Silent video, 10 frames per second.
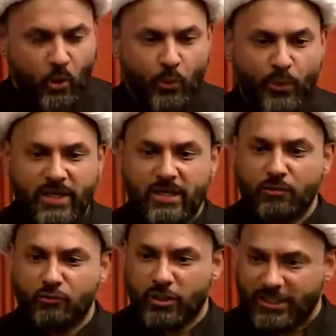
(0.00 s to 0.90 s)
we
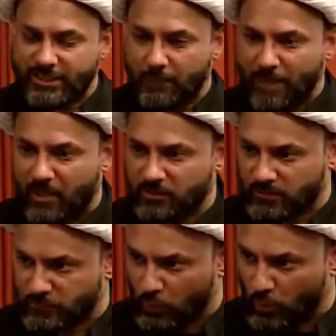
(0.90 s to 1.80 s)
read about the
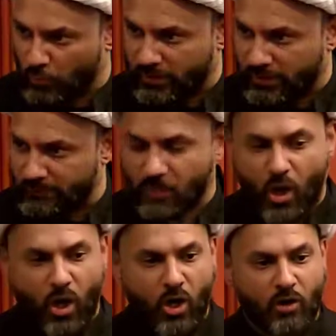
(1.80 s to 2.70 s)
story
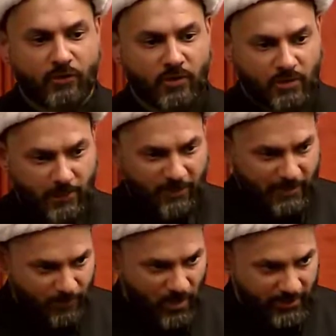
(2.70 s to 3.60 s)
of Nabi
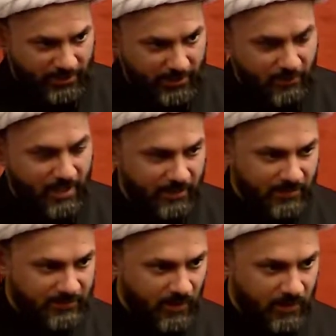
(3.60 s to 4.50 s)
Ibrahim and
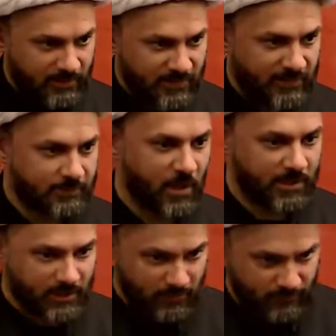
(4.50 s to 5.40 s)
his son Hazrat
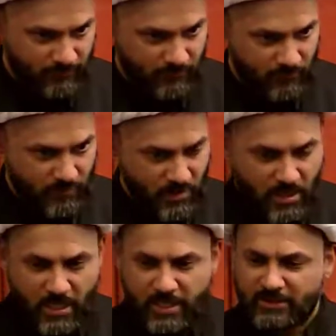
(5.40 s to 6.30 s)
Ismail.
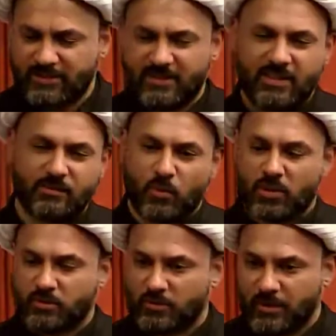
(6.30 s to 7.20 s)
This is one
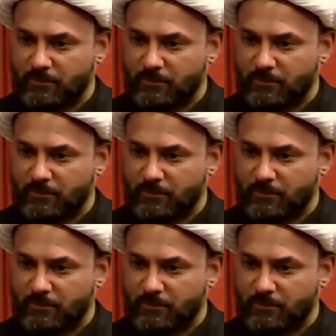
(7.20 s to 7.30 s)
of those